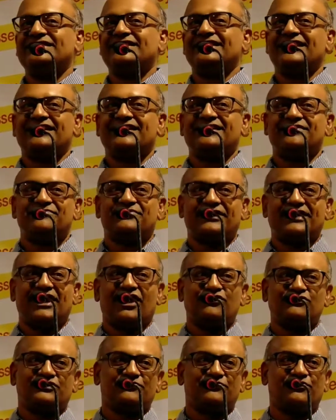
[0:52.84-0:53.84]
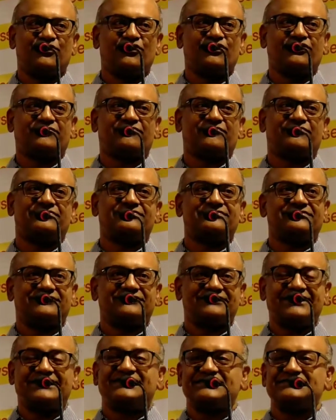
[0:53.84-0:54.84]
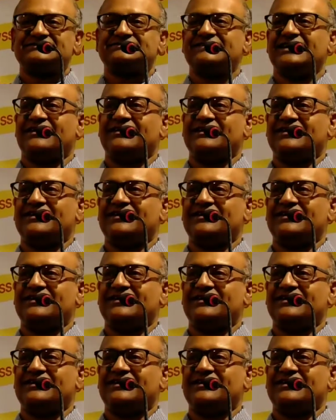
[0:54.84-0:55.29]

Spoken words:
they bring out a book. It is a